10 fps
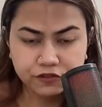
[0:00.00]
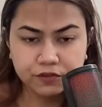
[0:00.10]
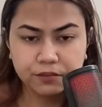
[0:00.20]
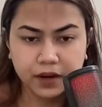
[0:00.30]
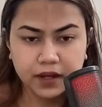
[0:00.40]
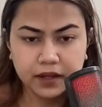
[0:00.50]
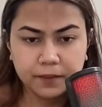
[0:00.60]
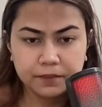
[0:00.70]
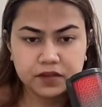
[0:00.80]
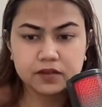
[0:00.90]
my
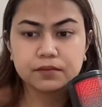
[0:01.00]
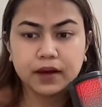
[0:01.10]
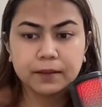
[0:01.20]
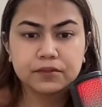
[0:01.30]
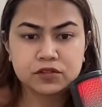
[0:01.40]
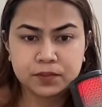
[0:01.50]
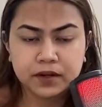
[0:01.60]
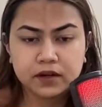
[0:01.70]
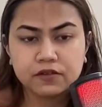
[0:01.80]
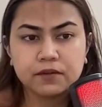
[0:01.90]
this is my
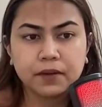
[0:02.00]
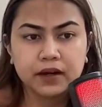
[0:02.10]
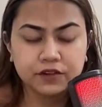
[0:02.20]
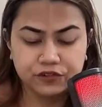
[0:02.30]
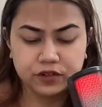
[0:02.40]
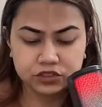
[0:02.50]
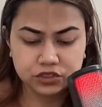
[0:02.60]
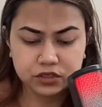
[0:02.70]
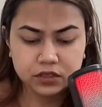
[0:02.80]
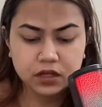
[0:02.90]
perspective and my
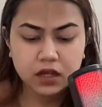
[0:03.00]
definition.